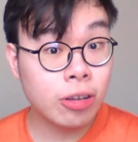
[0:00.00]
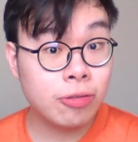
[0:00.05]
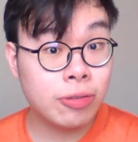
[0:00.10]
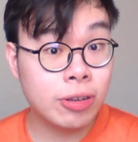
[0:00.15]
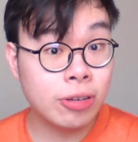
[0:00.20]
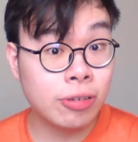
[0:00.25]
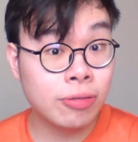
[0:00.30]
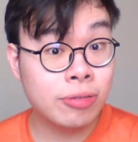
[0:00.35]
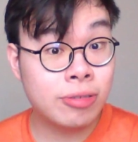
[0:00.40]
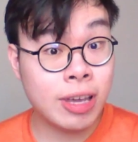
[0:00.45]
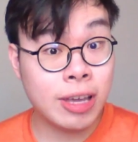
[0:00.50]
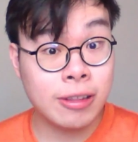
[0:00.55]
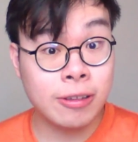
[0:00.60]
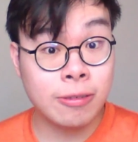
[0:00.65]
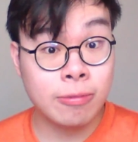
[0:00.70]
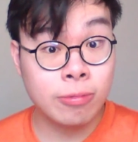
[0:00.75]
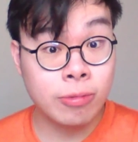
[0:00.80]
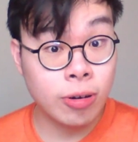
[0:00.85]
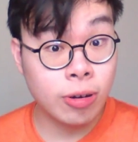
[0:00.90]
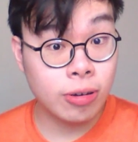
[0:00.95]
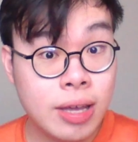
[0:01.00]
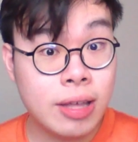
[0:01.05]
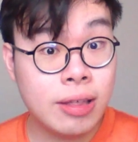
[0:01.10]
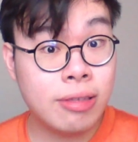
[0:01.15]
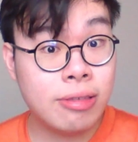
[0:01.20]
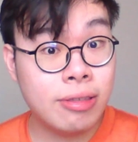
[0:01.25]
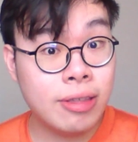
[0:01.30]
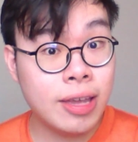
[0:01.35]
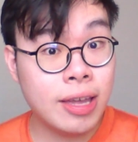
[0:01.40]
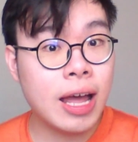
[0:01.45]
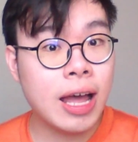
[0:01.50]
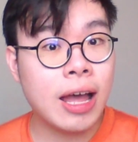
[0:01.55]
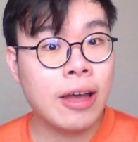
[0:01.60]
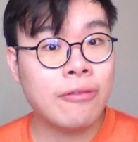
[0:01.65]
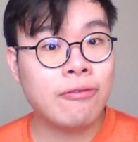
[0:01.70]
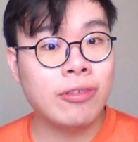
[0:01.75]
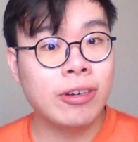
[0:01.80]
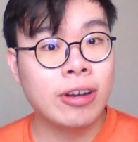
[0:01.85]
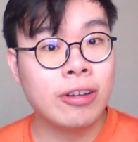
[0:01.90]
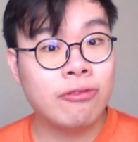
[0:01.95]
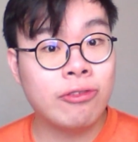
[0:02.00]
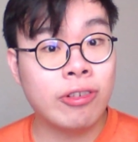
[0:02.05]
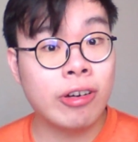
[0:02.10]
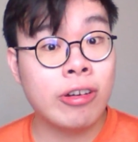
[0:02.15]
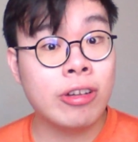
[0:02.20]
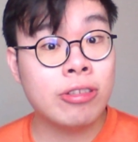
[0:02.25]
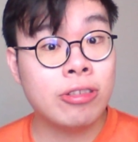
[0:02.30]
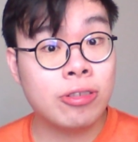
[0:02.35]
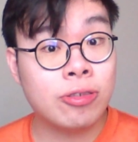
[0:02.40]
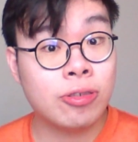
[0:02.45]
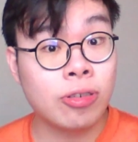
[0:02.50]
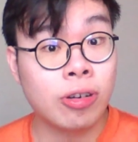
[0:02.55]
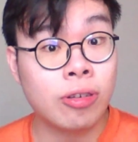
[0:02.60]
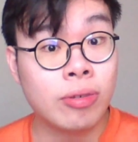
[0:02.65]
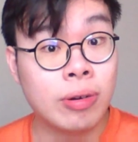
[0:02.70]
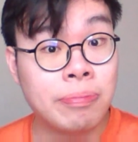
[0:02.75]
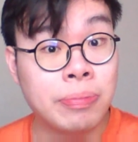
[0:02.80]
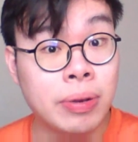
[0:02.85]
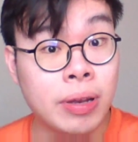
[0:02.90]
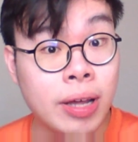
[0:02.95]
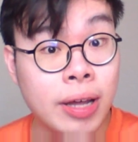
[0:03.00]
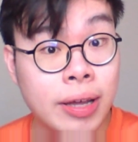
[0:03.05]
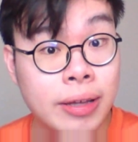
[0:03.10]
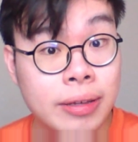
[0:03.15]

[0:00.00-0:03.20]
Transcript: we don't take the rook. Instead, I found a very strong reply.